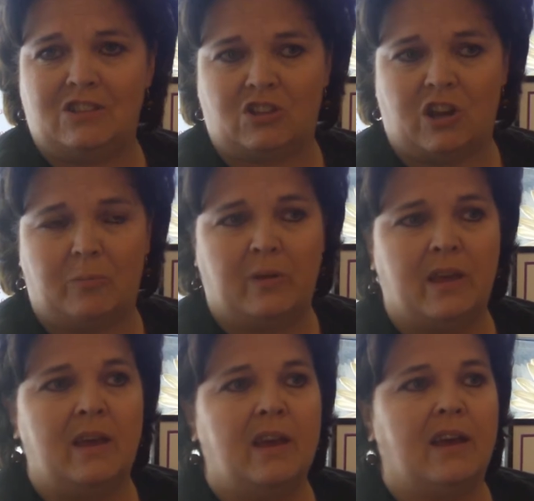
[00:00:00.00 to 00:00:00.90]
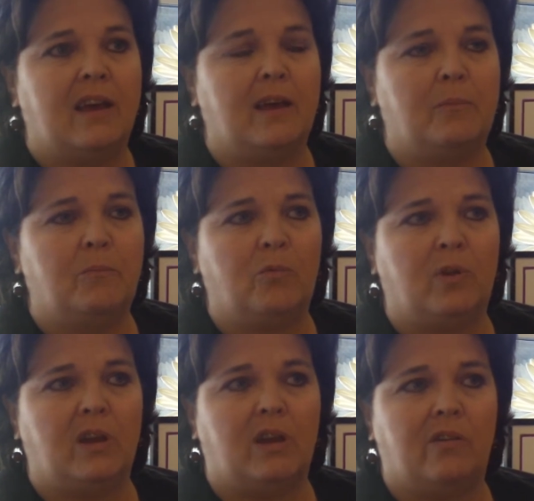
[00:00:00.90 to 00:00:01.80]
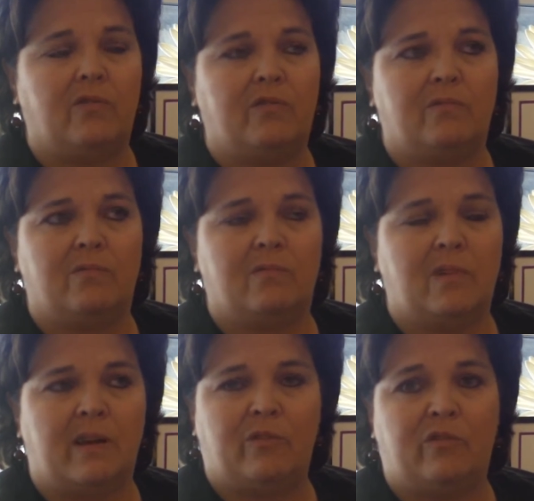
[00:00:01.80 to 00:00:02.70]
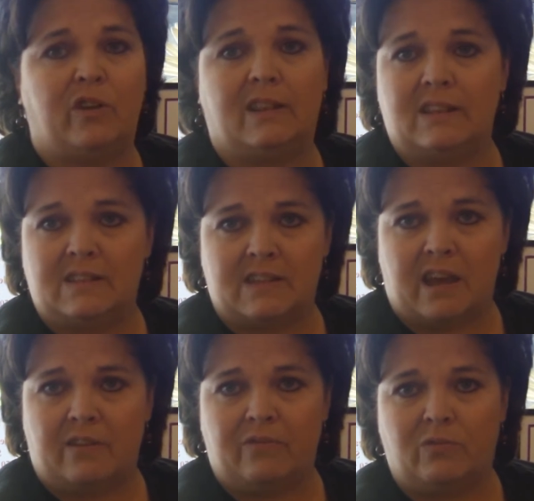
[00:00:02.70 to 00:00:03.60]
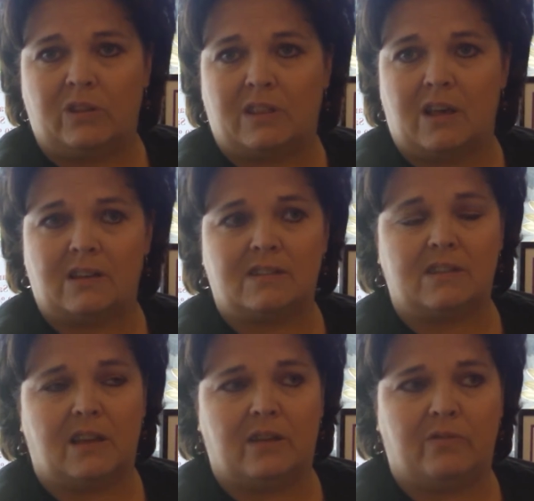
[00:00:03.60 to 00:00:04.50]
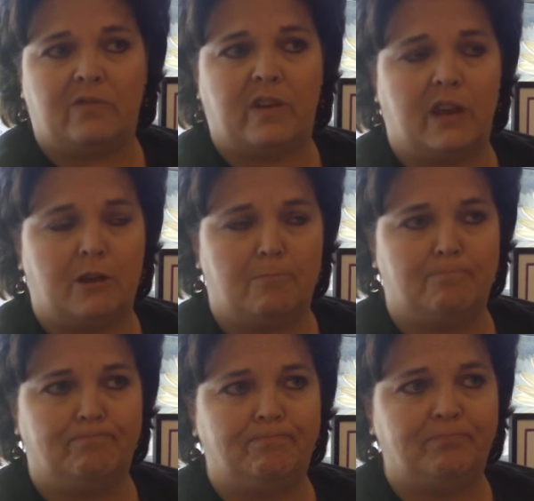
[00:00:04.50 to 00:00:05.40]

the shop. Um, we are have a friendly staff with lots of um,